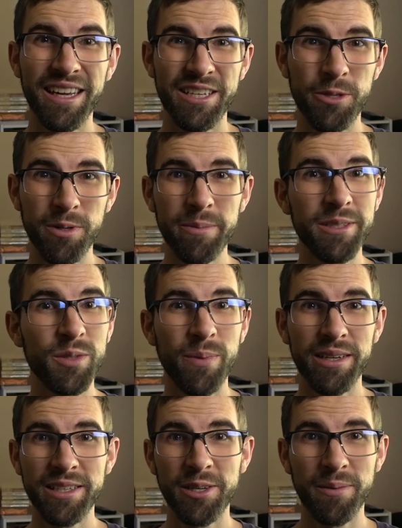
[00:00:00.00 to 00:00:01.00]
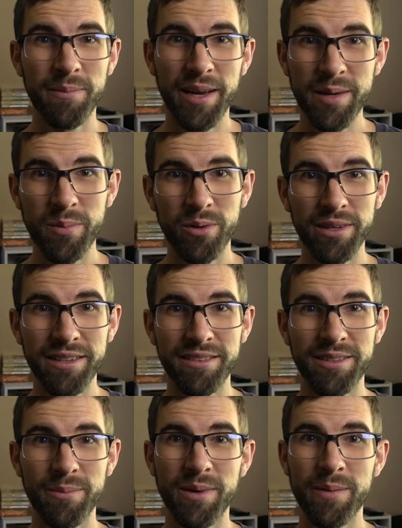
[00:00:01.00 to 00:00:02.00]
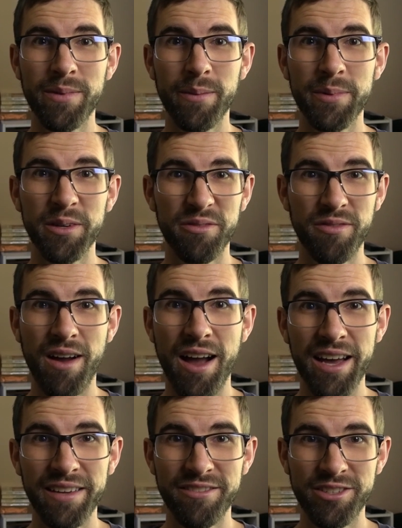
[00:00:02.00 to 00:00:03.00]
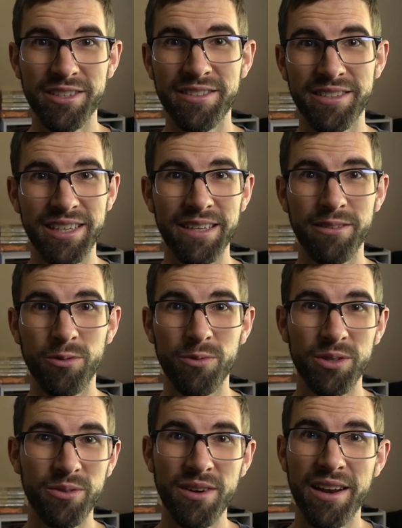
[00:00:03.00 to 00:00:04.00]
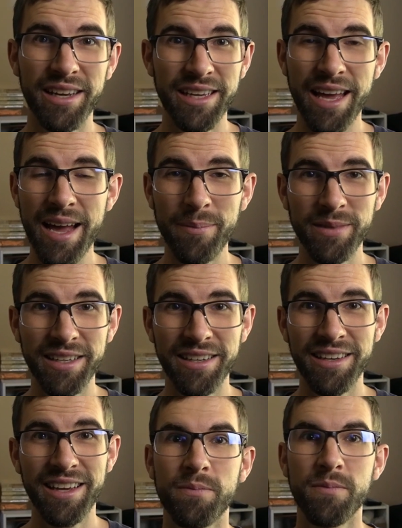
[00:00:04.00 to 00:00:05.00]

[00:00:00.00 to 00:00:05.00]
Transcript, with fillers: Do you want to be spending your might points to bump up your 5s just to give a wound on a captain?